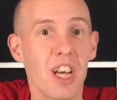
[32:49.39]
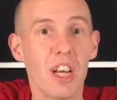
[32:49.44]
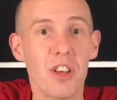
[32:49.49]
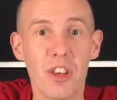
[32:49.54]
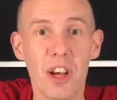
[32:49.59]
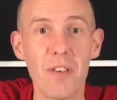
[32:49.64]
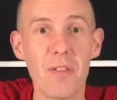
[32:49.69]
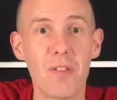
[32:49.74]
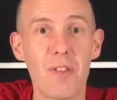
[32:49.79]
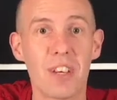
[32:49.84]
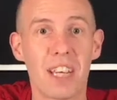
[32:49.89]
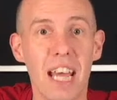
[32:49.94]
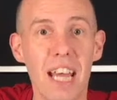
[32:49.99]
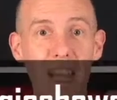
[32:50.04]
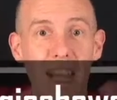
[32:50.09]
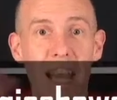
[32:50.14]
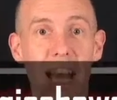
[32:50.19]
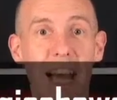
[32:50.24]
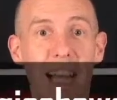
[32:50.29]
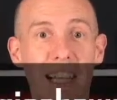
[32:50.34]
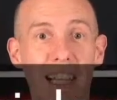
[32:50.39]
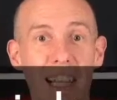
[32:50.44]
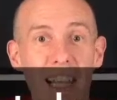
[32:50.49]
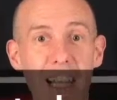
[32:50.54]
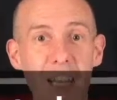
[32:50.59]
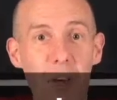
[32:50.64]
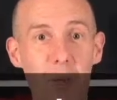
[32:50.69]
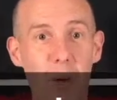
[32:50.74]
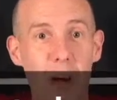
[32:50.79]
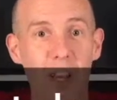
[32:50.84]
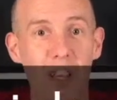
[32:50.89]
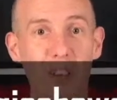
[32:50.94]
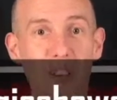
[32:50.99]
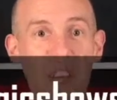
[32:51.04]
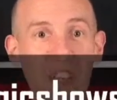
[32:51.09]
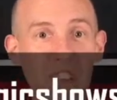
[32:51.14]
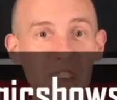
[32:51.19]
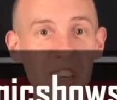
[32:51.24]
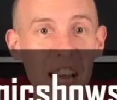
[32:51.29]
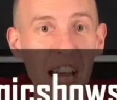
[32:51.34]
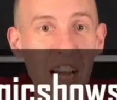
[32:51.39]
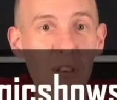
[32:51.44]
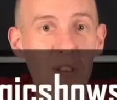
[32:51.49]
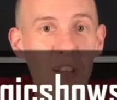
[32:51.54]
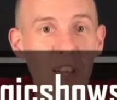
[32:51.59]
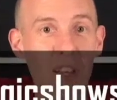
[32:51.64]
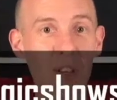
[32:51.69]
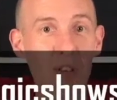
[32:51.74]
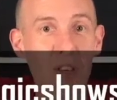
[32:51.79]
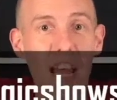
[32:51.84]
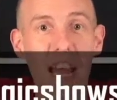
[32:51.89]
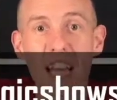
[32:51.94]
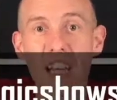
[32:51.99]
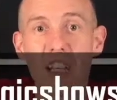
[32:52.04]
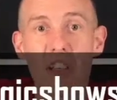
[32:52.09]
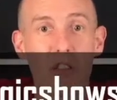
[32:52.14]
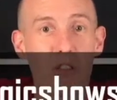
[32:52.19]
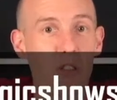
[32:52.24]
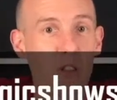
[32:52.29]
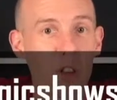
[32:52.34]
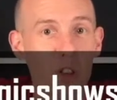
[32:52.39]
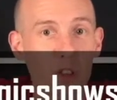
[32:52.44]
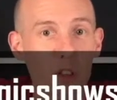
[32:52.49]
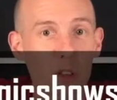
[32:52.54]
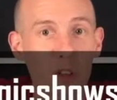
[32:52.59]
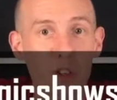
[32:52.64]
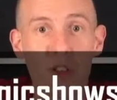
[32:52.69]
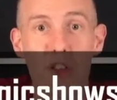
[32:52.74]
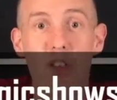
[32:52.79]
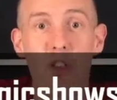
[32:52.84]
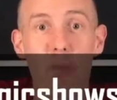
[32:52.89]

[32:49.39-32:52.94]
Don't forget that link where you can download extra resources,